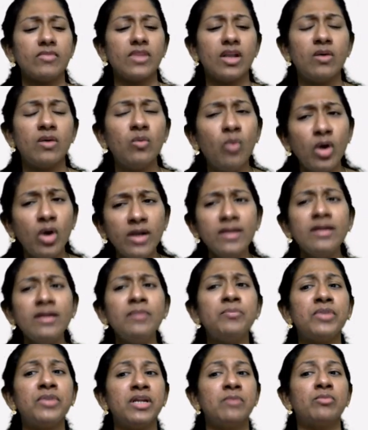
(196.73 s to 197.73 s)
What
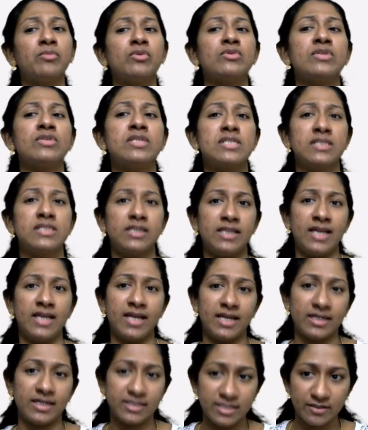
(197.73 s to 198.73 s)
are preprocessor
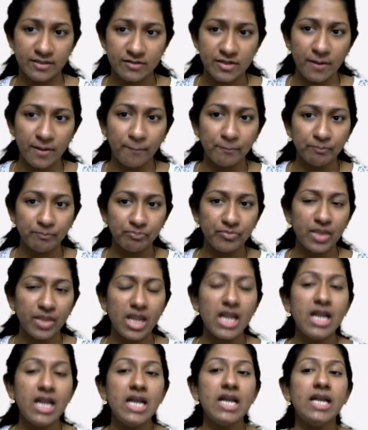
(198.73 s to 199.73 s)
directives?
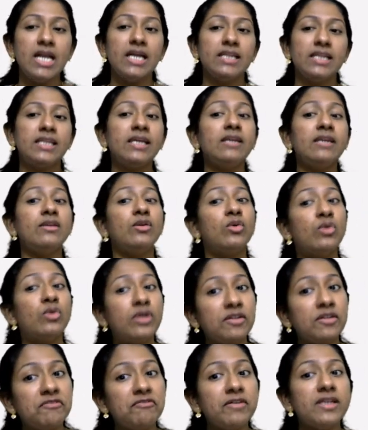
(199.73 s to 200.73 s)
They
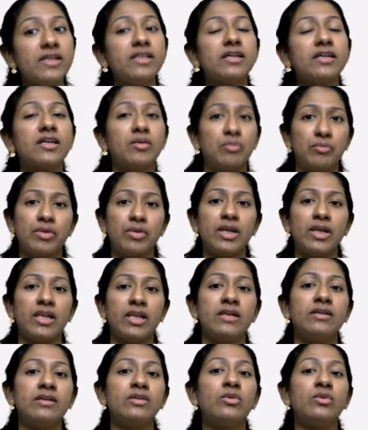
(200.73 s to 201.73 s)
notify the
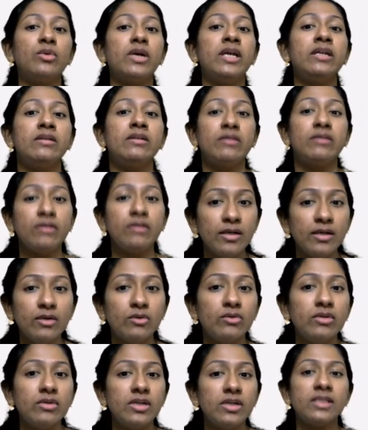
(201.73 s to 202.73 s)
compiler to
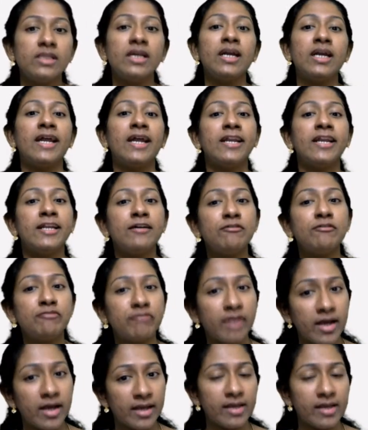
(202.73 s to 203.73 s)
include the header
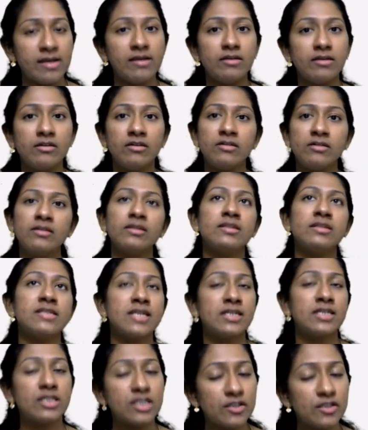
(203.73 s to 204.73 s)
file or the
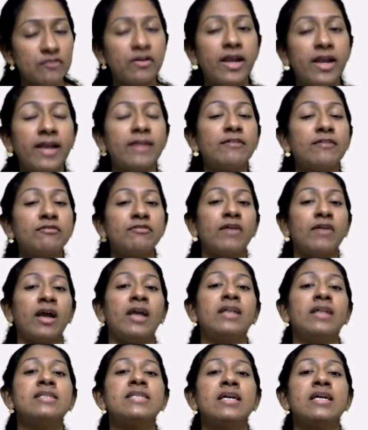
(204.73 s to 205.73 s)
set of header
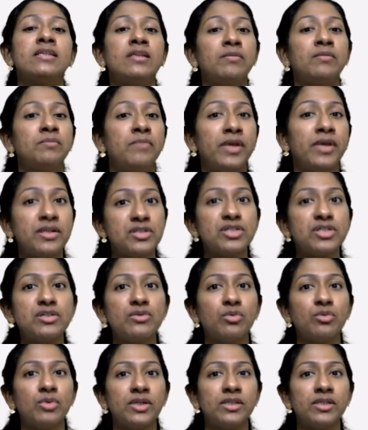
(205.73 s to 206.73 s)
files that are mentioned
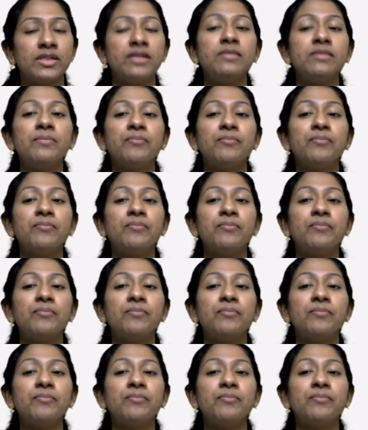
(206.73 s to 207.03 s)
within